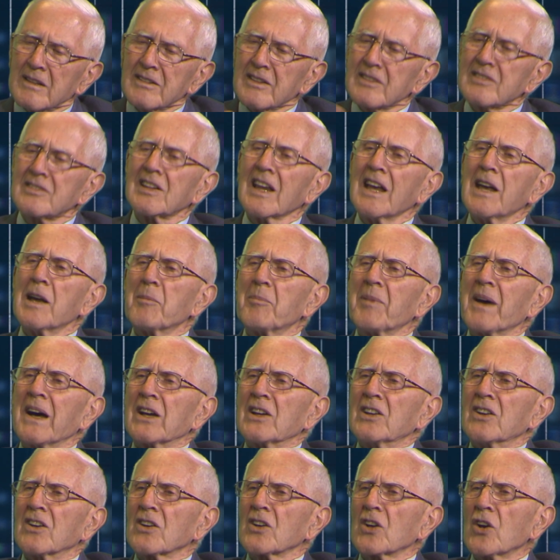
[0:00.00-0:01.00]
say
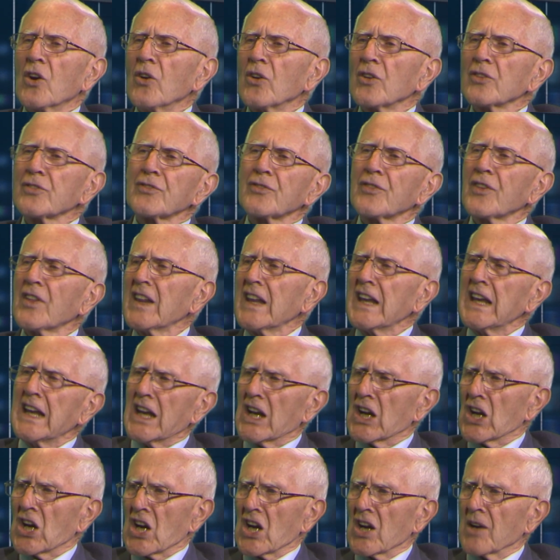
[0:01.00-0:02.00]
about your goals for the
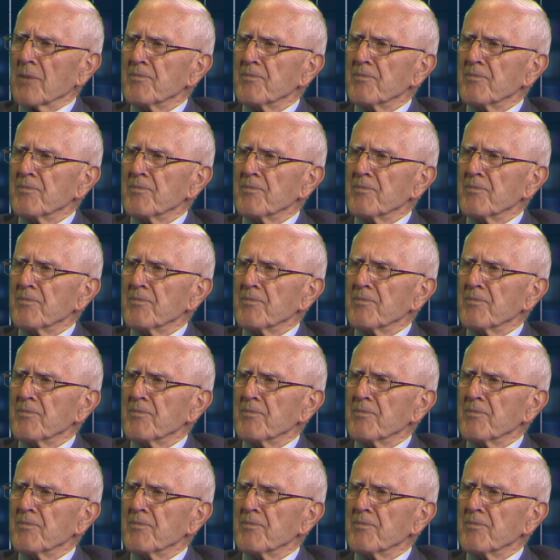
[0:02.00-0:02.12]
year,